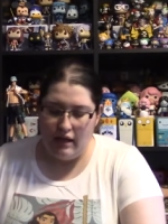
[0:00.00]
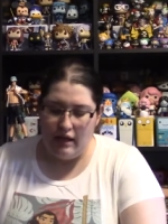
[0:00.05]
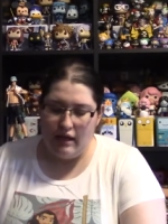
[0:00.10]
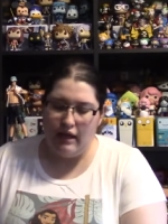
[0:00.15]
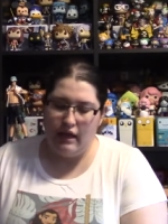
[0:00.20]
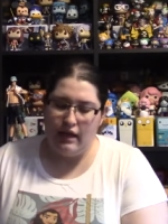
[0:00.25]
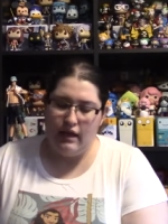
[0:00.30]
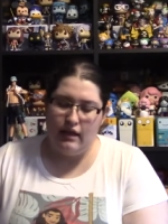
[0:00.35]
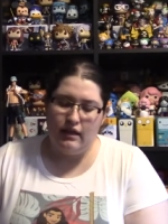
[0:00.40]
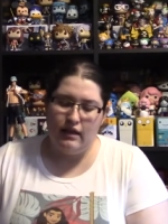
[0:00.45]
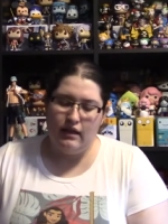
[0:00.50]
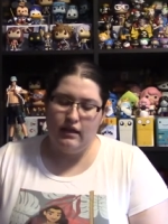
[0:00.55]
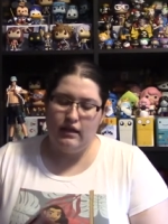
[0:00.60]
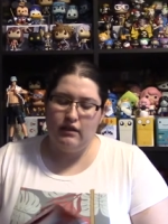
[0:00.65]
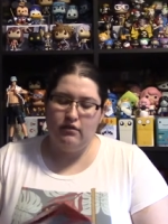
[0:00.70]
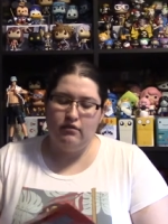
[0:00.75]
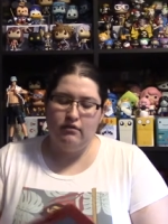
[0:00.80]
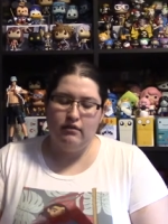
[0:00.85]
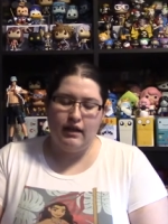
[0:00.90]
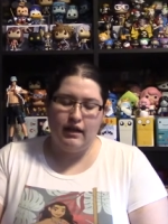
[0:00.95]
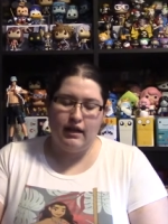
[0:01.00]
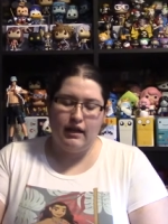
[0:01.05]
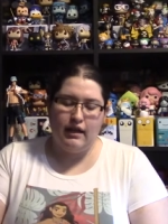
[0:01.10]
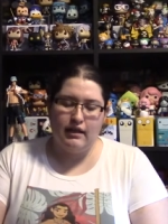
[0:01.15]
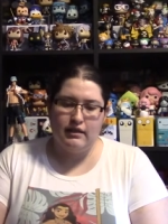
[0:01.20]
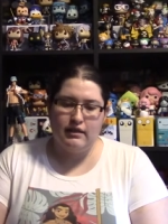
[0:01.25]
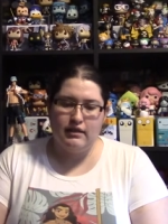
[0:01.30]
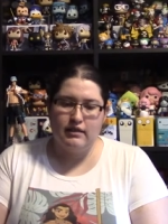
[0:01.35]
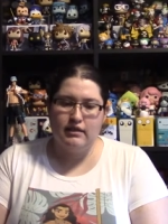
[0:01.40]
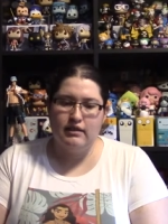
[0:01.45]
and then you
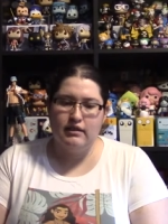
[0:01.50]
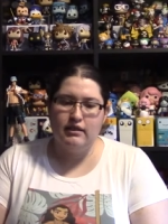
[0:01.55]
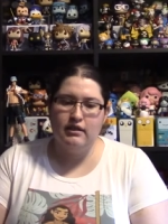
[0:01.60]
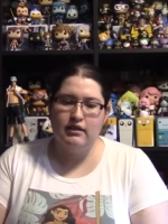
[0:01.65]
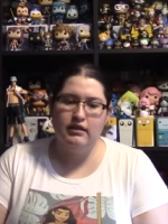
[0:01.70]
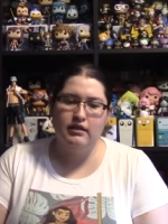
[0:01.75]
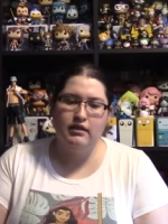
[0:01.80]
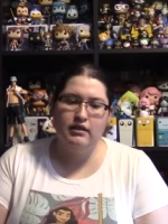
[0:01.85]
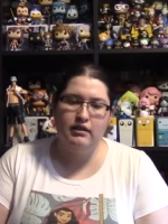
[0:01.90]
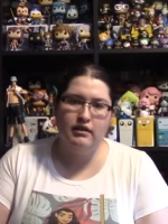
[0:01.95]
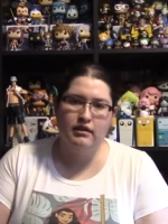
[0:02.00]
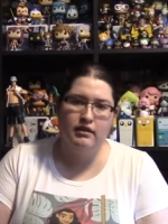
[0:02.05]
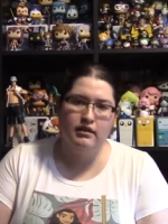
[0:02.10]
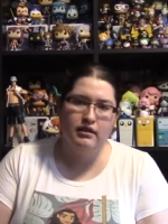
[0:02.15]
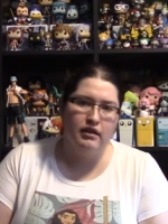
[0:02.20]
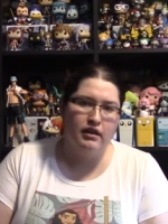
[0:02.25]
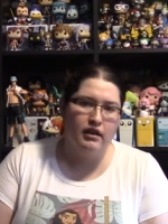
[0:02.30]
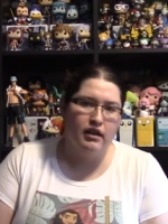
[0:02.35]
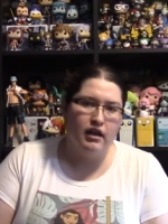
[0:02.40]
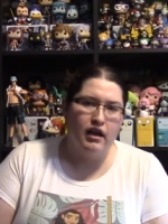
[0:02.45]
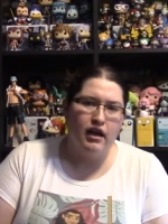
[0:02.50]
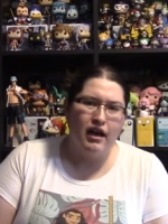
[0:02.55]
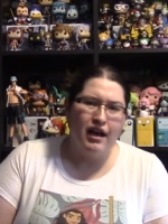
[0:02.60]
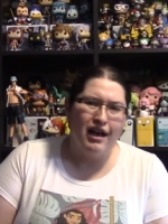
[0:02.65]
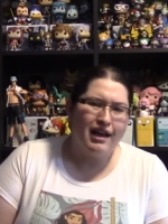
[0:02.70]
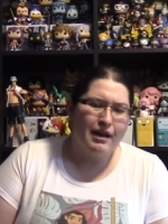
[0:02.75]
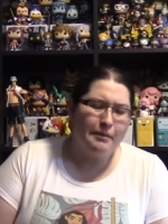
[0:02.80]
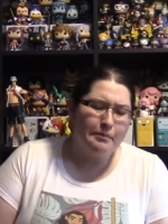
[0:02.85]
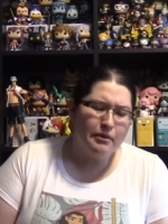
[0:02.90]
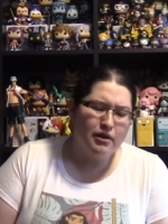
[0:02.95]
got a
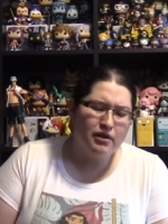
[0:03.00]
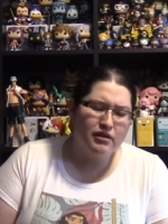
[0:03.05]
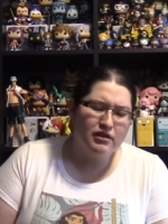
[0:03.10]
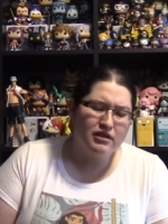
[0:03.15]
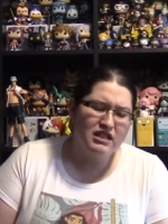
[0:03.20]
couple